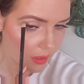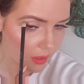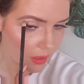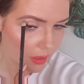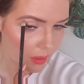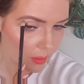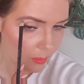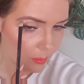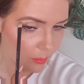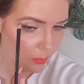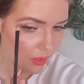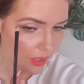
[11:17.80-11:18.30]

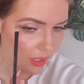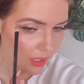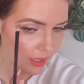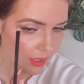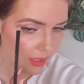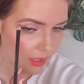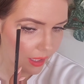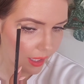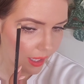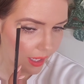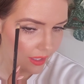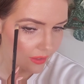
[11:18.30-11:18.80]
but
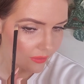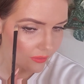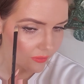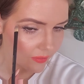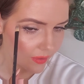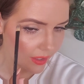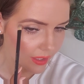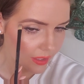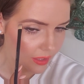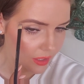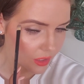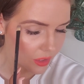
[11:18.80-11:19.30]
I
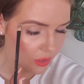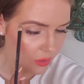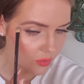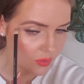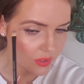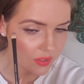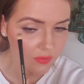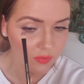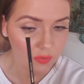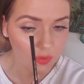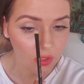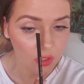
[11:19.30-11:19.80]
find it
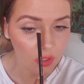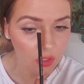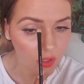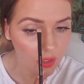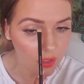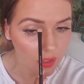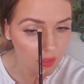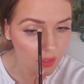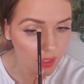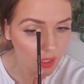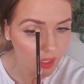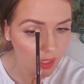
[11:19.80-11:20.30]
useful
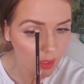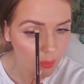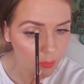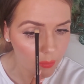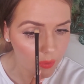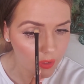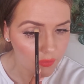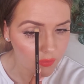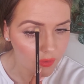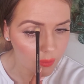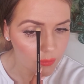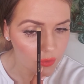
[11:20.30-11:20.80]
if
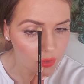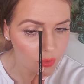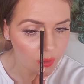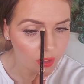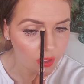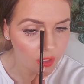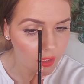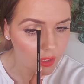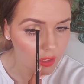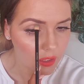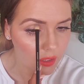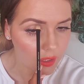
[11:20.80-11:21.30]
I'm doing a
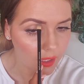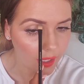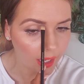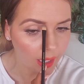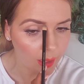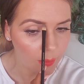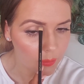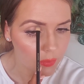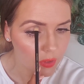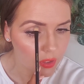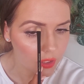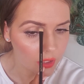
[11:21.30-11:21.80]
glam
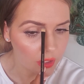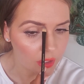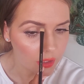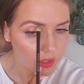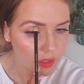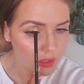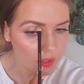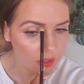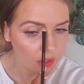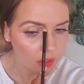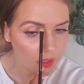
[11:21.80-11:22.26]
look,